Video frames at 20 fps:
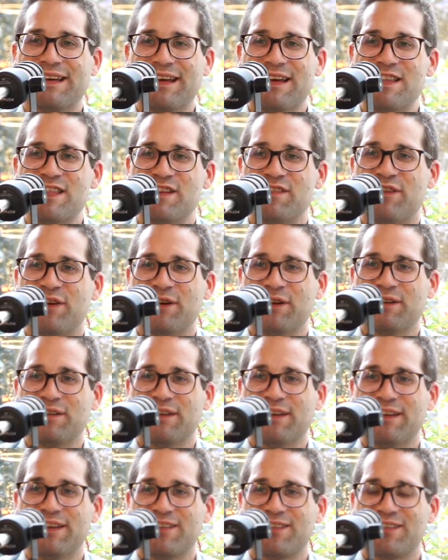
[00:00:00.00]
at the very
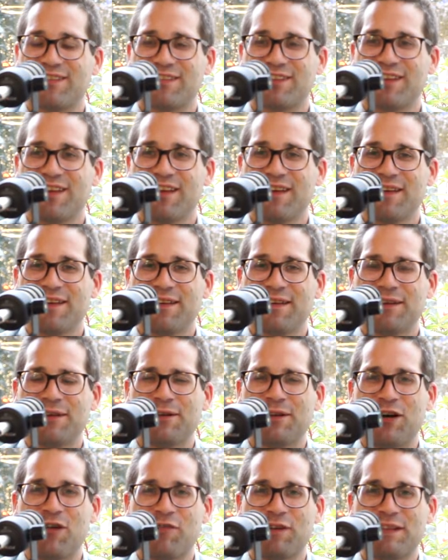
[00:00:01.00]
least,
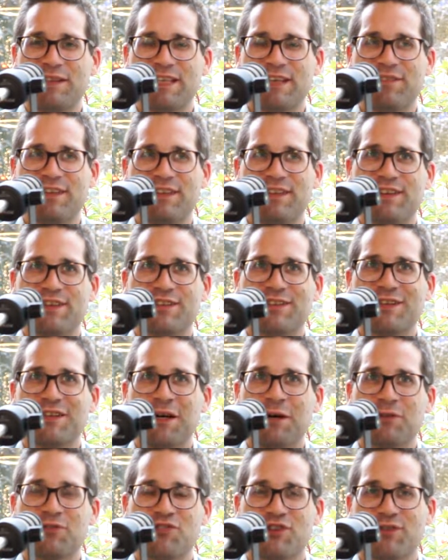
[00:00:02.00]
we live in this
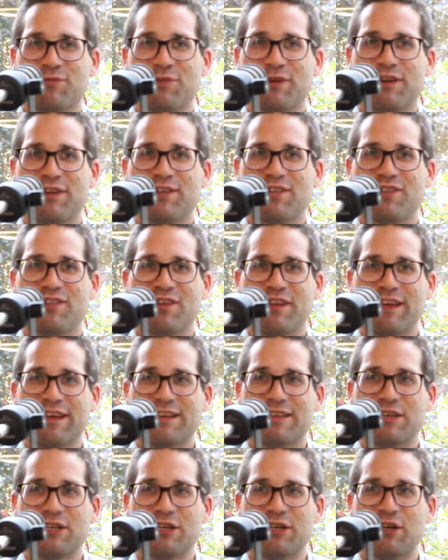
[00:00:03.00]
culture where it's like
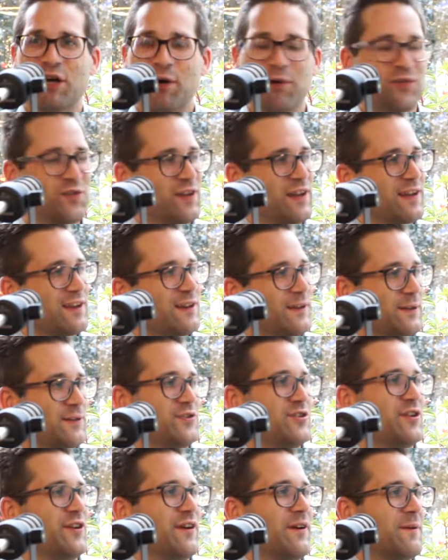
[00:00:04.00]
the ghosting
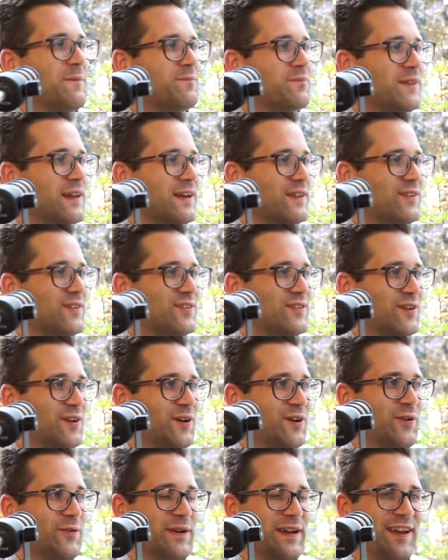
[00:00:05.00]
culture. It's
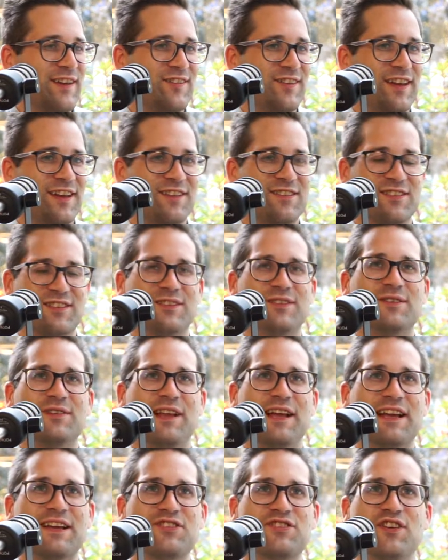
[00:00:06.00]
so easy to
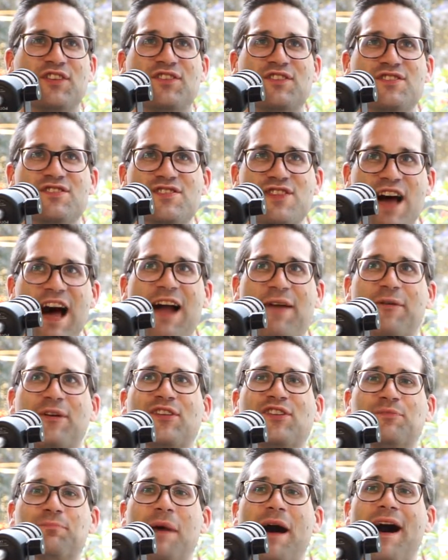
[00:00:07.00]
just not
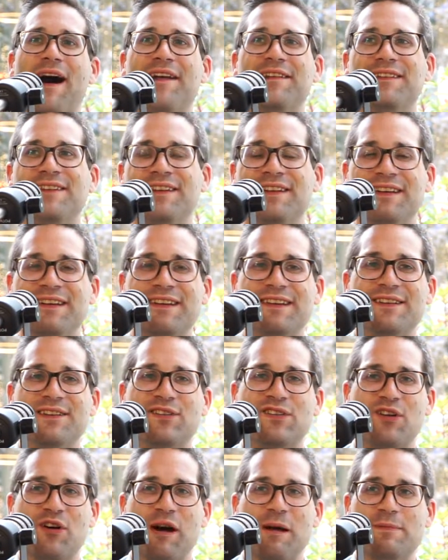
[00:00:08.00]
respond.
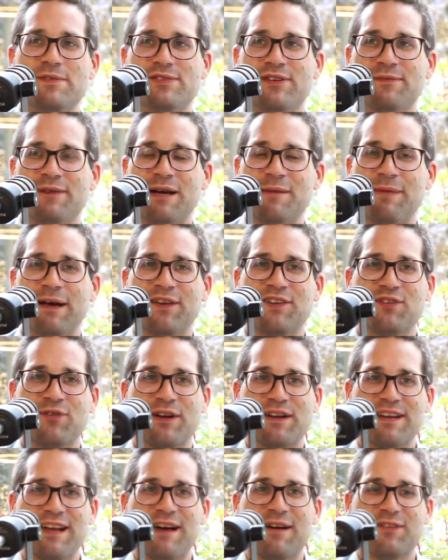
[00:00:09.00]
So I'm doing my best right
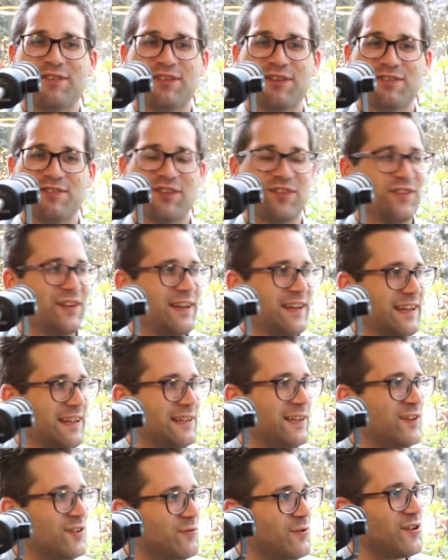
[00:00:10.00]
now to just at
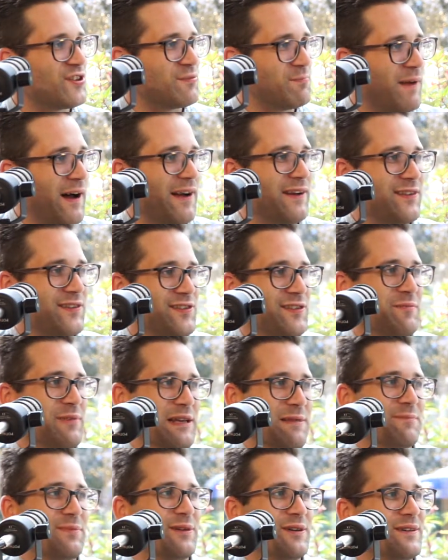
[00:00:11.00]
least respond to
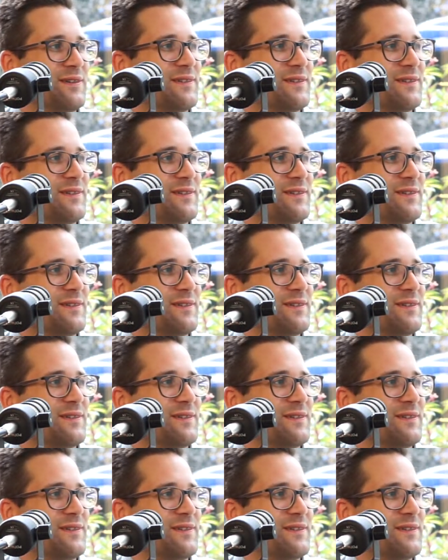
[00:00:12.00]
people,